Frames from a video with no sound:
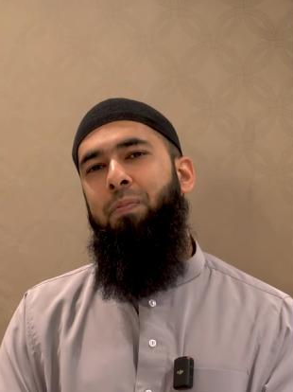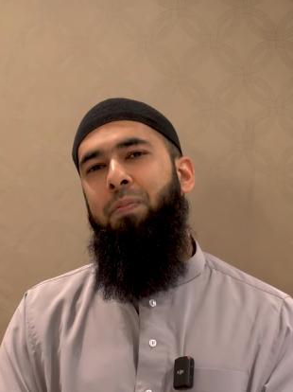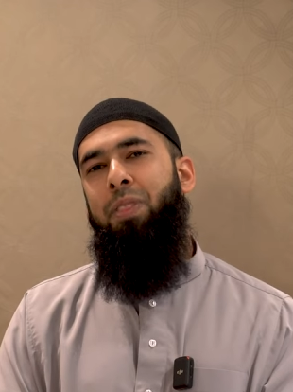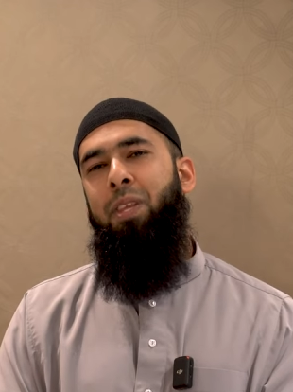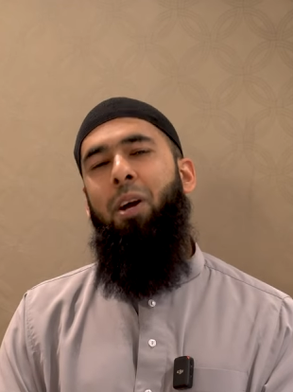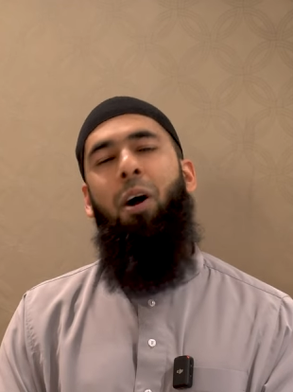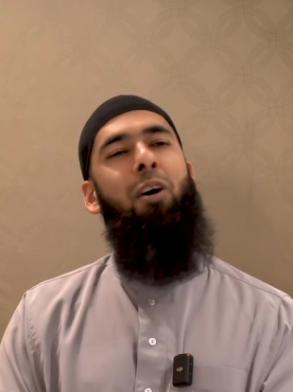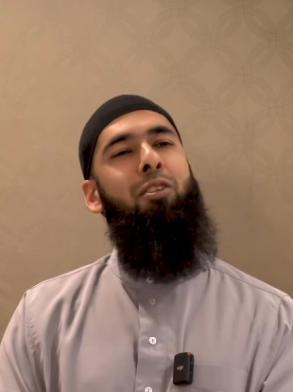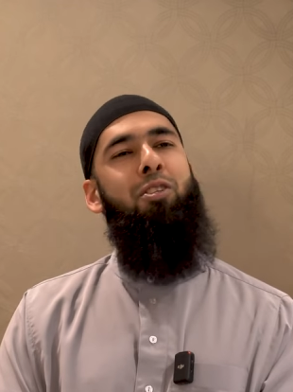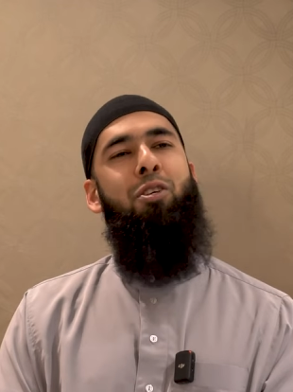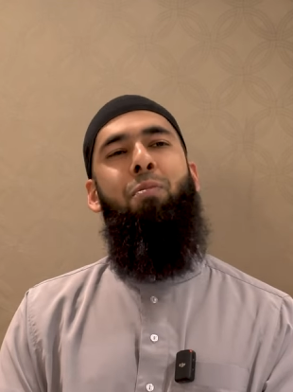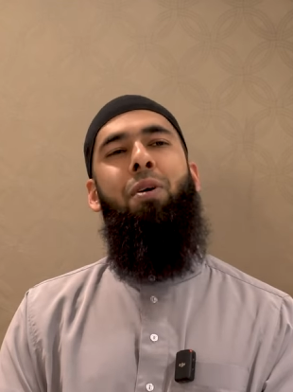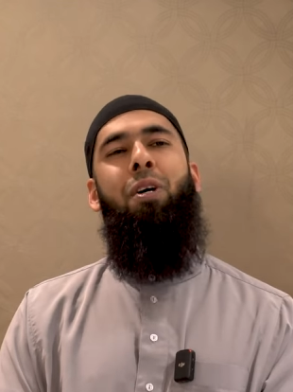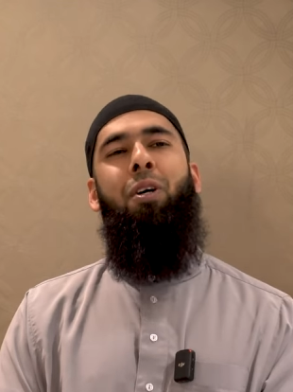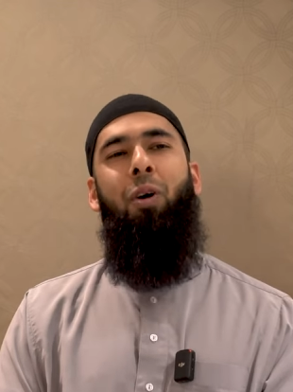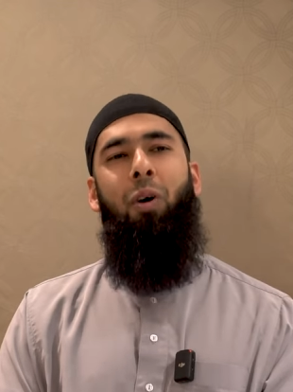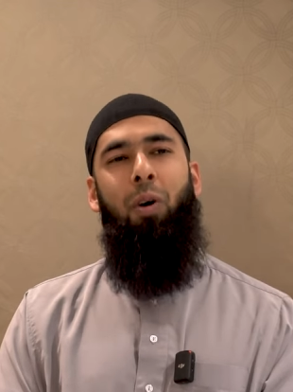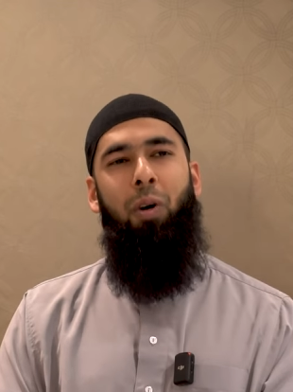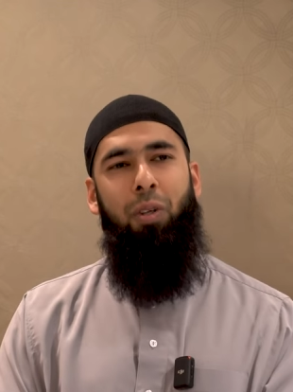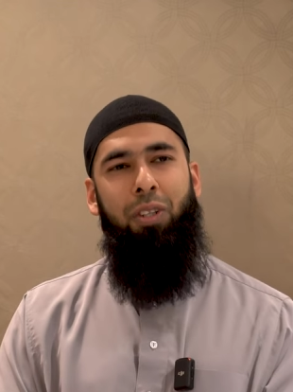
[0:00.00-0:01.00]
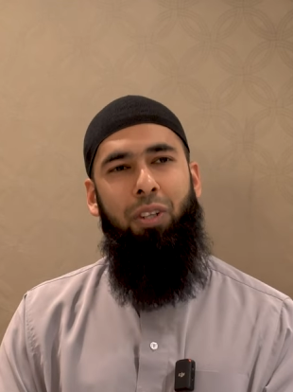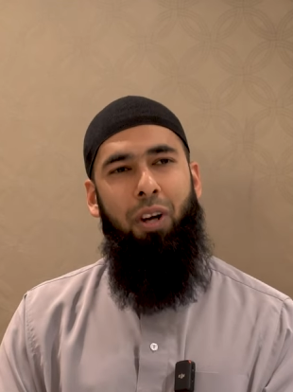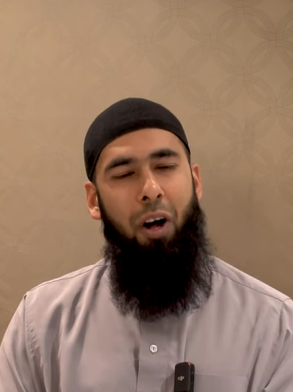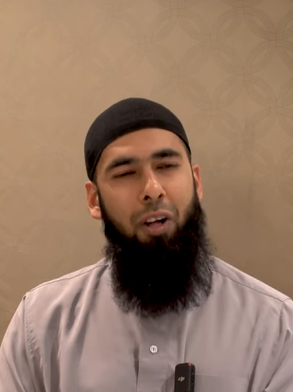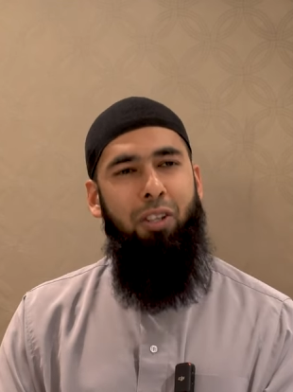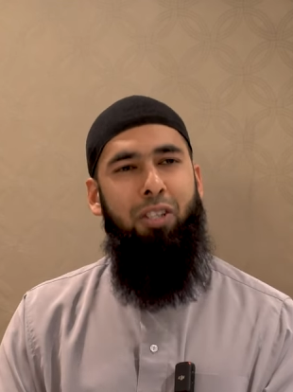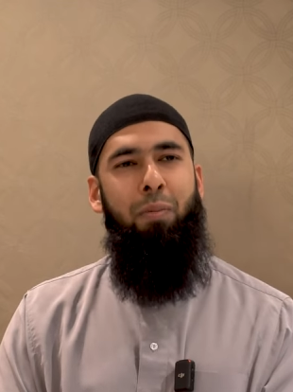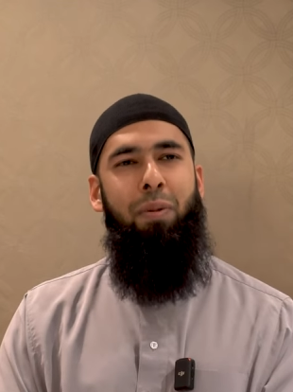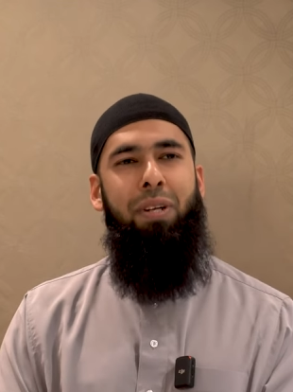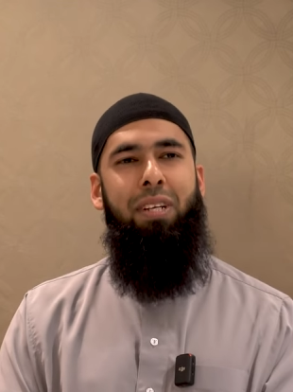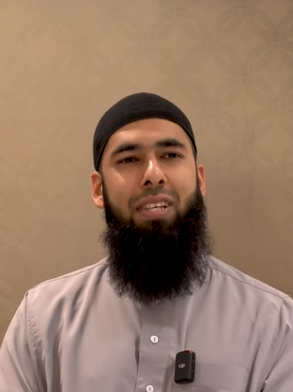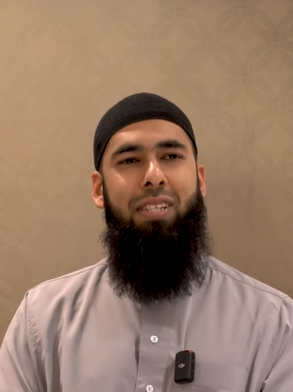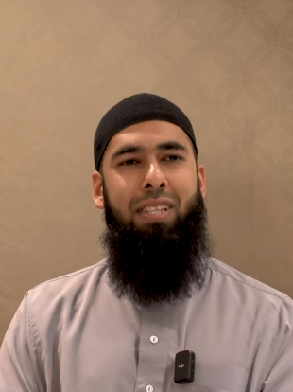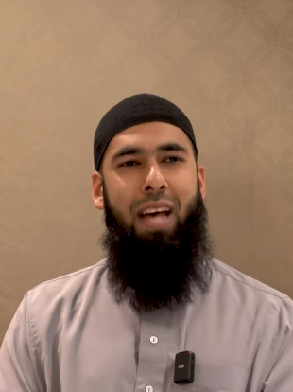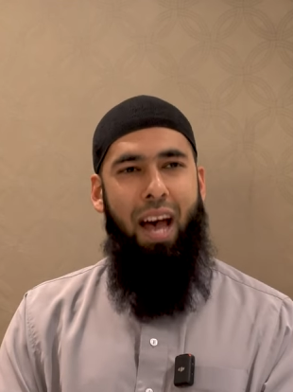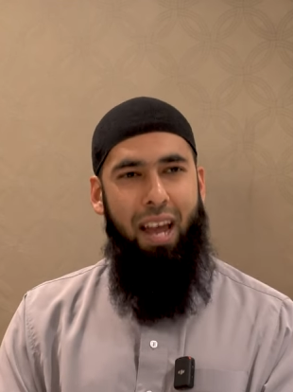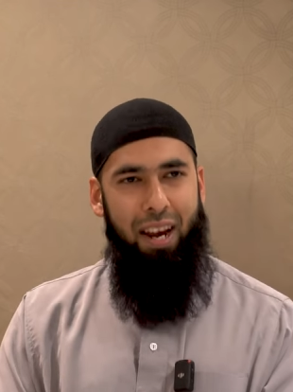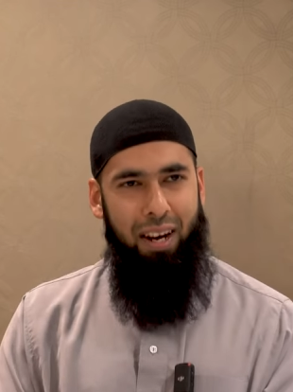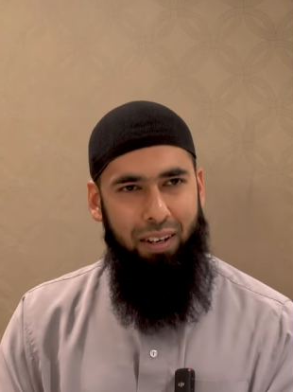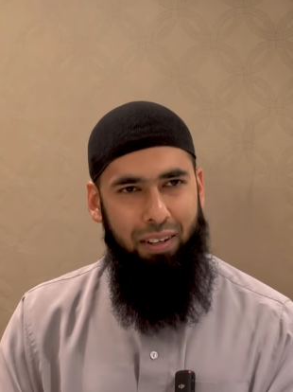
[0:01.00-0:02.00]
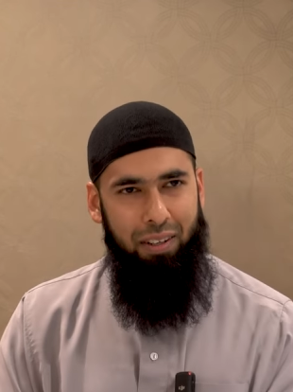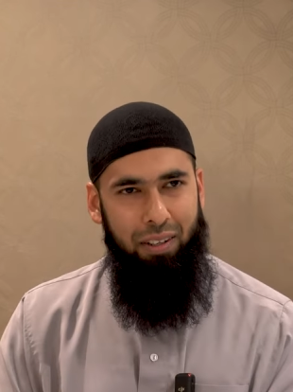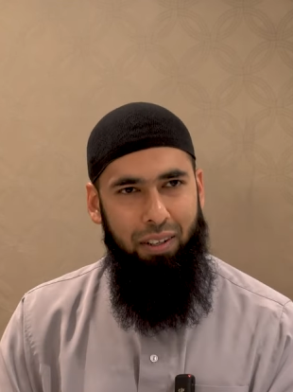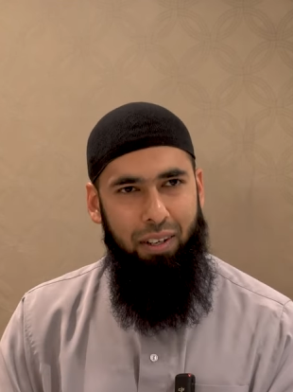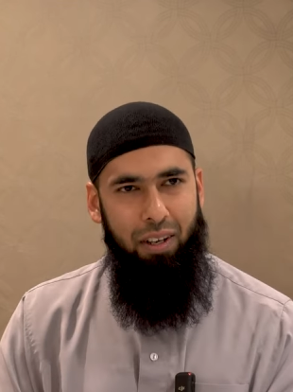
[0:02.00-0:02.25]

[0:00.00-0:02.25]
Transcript: their ultimate goal their ultimate desire